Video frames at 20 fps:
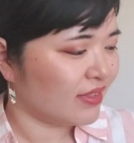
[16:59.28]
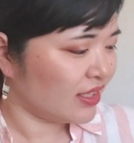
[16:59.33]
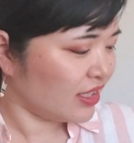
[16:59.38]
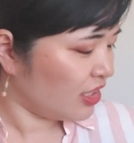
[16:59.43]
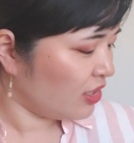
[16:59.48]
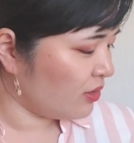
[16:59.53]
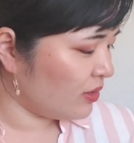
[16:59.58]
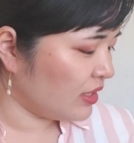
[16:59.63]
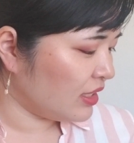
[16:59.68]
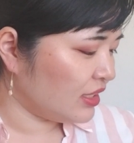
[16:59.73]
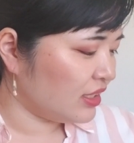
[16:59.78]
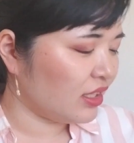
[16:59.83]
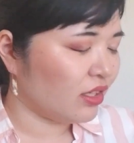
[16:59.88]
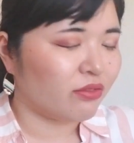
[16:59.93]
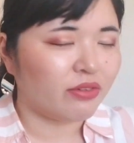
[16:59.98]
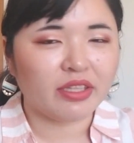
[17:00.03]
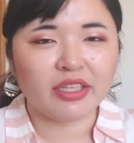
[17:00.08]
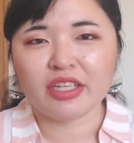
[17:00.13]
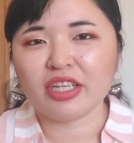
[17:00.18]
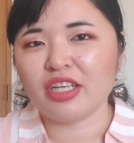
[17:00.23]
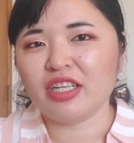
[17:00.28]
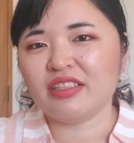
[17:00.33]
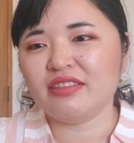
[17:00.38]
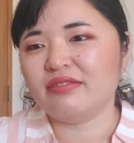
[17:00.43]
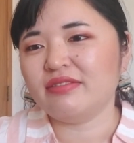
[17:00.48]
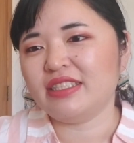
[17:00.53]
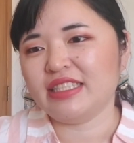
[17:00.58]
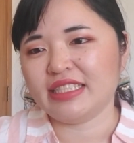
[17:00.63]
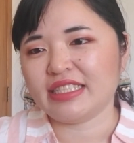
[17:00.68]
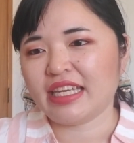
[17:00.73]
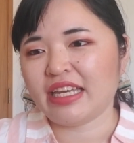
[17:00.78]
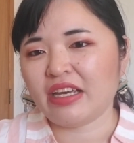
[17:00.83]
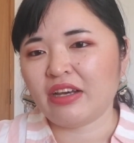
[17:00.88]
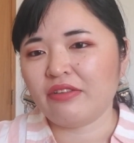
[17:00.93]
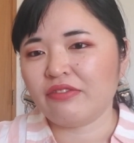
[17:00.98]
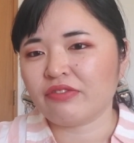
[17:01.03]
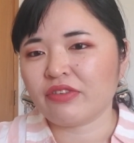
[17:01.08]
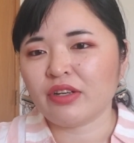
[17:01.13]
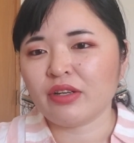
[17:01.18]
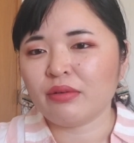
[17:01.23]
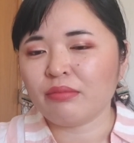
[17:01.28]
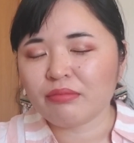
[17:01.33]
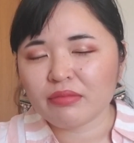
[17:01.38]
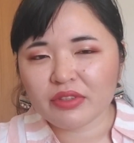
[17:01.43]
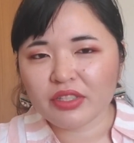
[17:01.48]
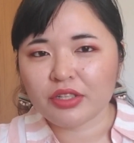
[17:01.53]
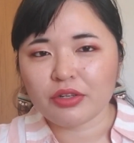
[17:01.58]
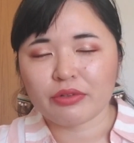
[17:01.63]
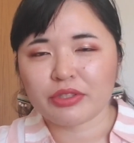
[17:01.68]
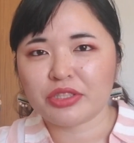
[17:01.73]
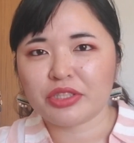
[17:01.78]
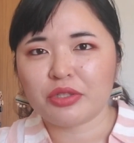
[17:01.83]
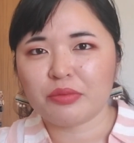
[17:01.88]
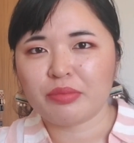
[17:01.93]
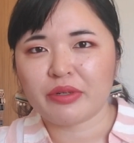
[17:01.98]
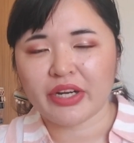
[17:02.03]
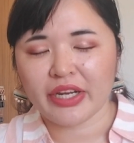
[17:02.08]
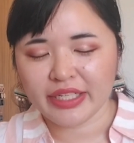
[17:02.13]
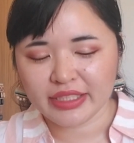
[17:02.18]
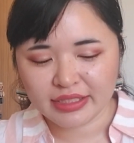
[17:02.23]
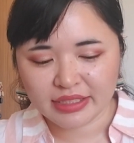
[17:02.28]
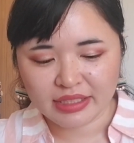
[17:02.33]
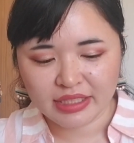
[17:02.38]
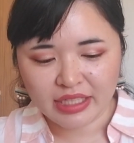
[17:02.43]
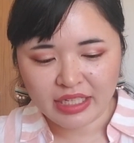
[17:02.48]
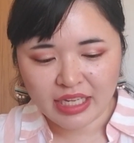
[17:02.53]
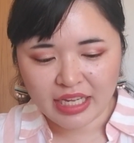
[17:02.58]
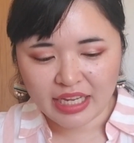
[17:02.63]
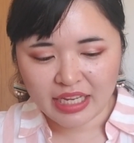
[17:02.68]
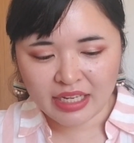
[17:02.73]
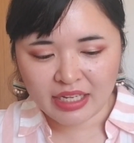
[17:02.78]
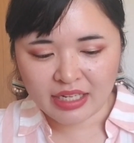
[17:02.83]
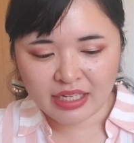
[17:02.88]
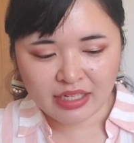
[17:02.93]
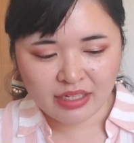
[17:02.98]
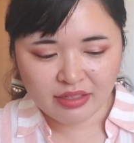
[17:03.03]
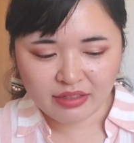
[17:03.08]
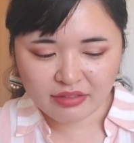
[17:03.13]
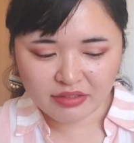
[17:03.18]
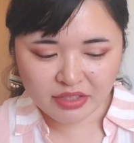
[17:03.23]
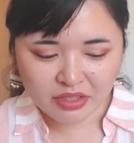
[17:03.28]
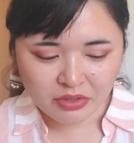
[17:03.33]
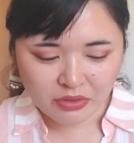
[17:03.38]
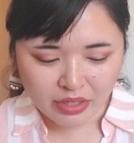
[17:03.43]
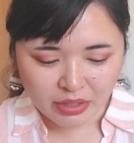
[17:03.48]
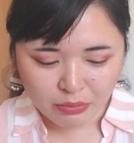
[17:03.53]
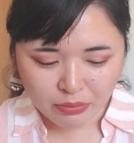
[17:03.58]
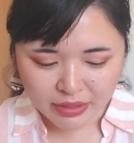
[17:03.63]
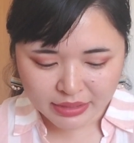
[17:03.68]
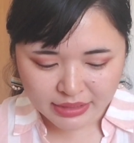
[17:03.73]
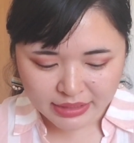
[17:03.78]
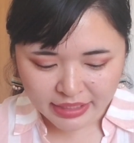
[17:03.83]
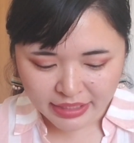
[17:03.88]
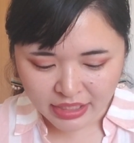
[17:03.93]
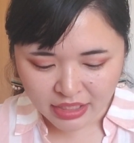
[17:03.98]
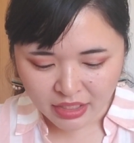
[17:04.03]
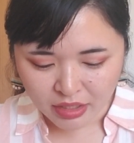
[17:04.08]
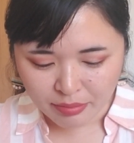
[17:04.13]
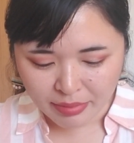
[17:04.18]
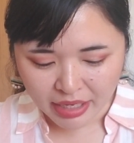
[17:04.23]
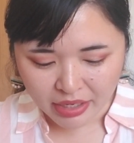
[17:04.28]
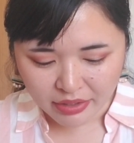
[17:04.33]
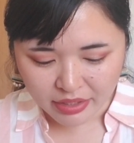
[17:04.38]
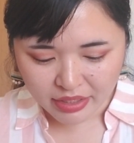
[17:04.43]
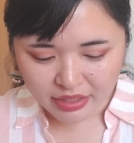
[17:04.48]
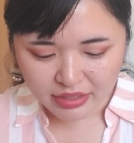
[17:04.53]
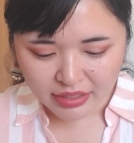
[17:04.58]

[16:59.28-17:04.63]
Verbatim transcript: It was a really good discount from the original price, and, you know, I was thinking about it,